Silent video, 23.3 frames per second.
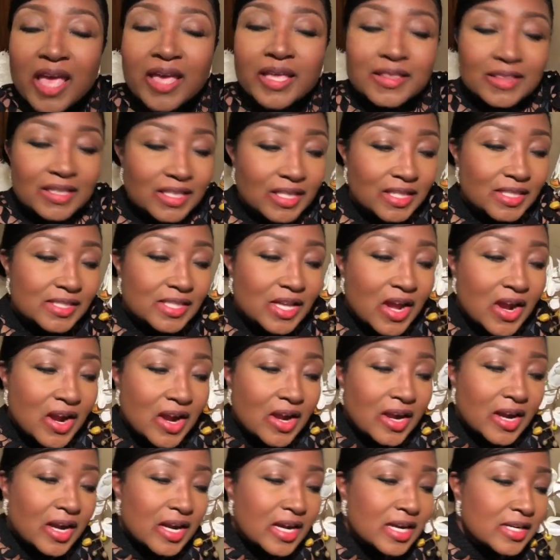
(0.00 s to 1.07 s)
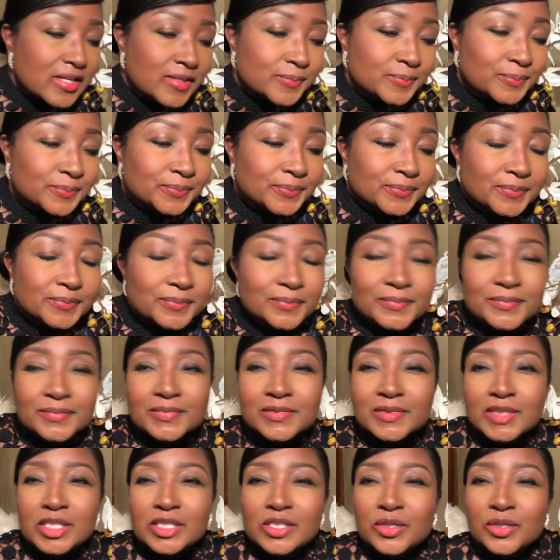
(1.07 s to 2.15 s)
These are,
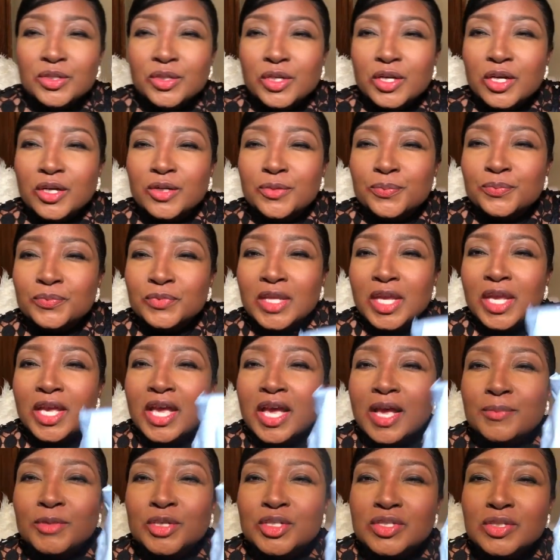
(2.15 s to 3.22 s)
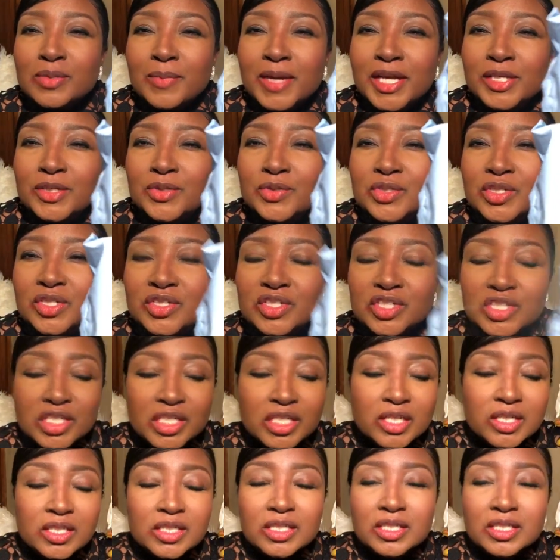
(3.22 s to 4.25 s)
just so you know, I'm using my Neutrogena